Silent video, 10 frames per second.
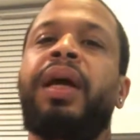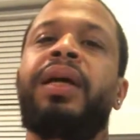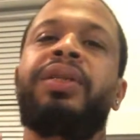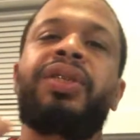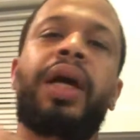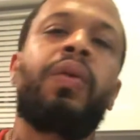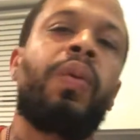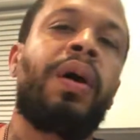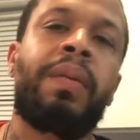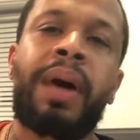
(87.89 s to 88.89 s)
Shalom,
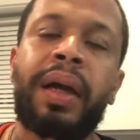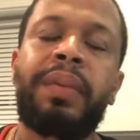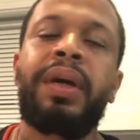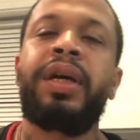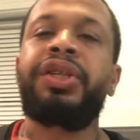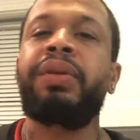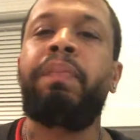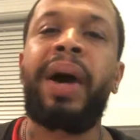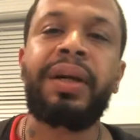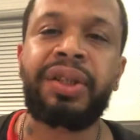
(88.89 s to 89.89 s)
Makim.
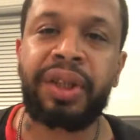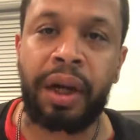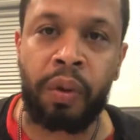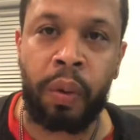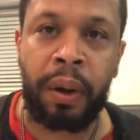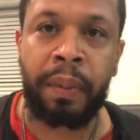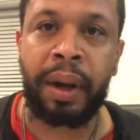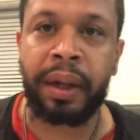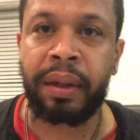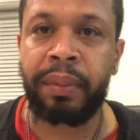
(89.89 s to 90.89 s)
Shabbat Shalom,
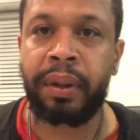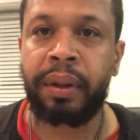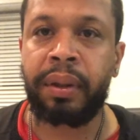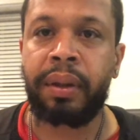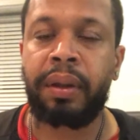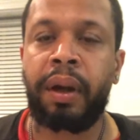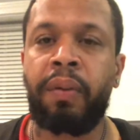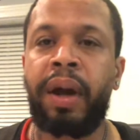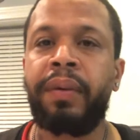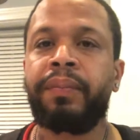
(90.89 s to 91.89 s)
Makim. All
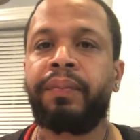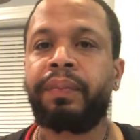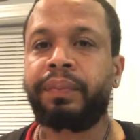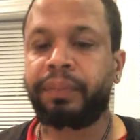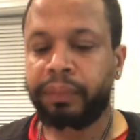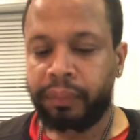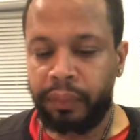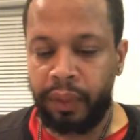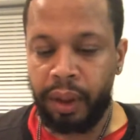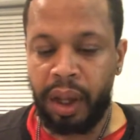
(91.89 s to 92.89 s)
right?
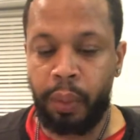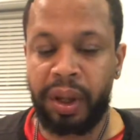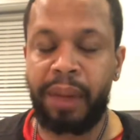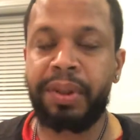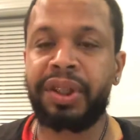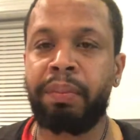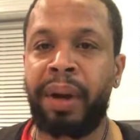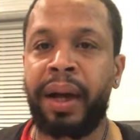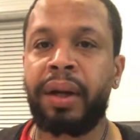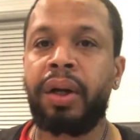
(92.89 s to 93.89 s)
And we keep the
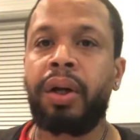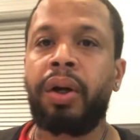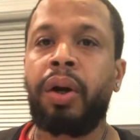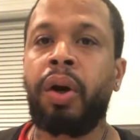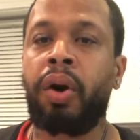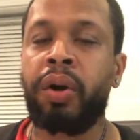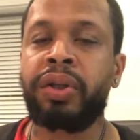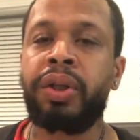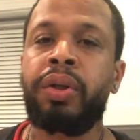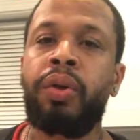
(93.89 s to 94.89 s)
Shabbat according
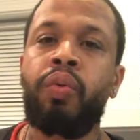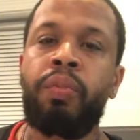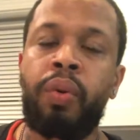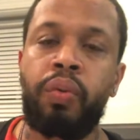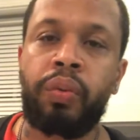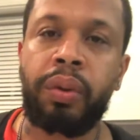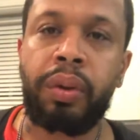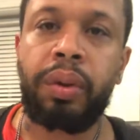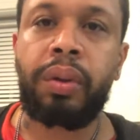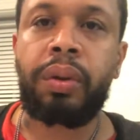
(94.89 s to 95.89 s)
to the new moon.
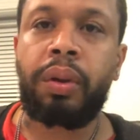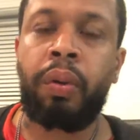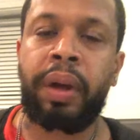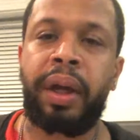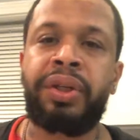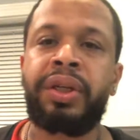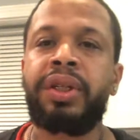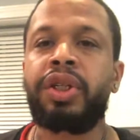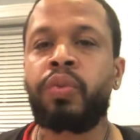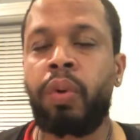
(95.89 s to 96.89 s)
Okay,
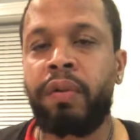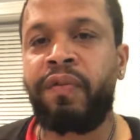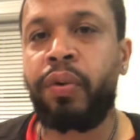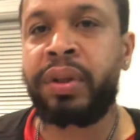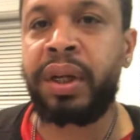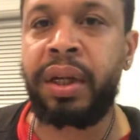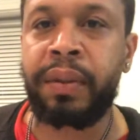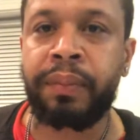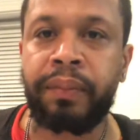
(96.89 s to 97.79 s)
Genesis 1 and 14.